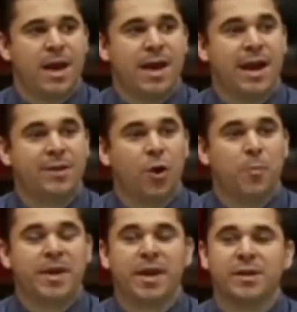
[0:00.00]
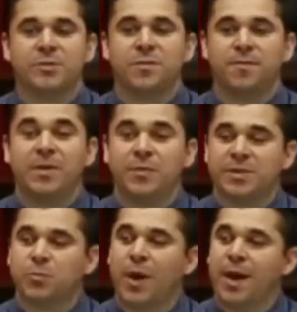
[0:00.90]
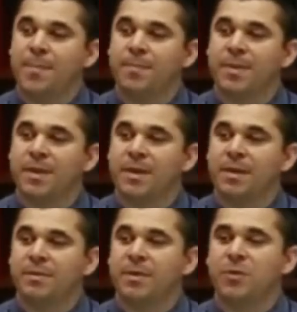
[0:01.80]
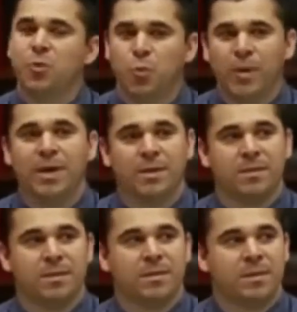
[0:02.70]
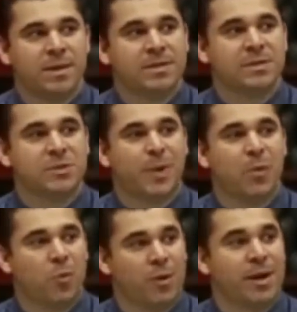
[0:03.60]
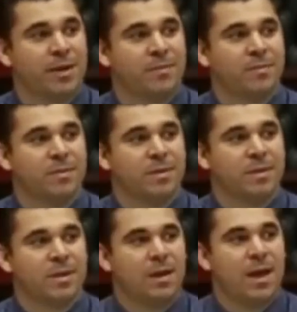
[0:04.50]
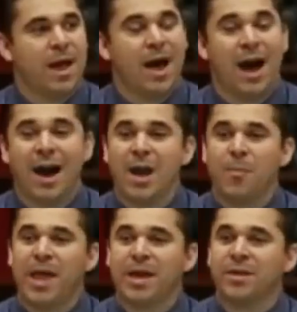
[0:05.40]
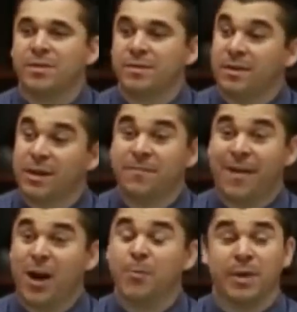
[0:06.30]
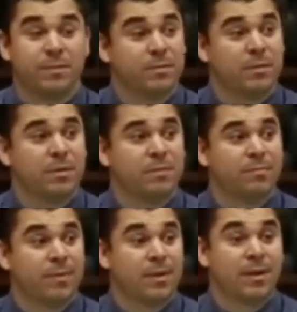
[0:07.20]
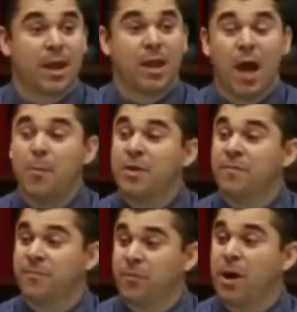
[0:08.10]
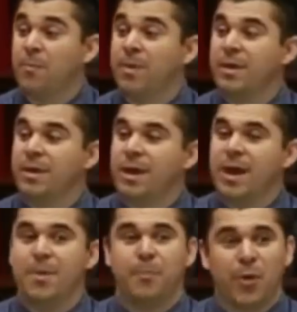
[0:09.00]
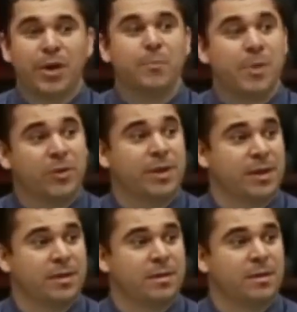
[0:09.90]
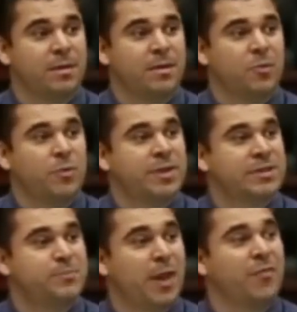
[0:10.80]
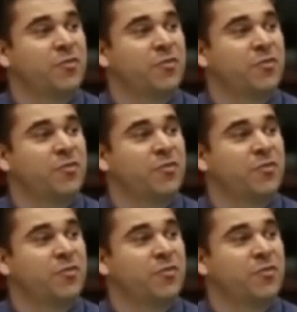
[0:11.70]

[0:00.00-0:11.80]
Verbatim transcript: And I know because you feel this way that you will listen to my warning. I am like a fireman coming from a burning building with the smell of